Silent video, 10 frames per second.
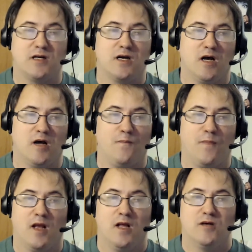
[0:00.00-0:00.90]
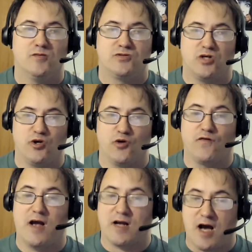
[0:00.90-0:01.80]
Um, so you've
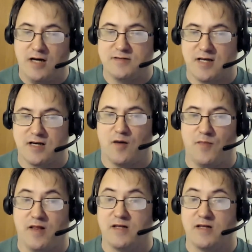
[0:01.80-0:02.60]
got content coming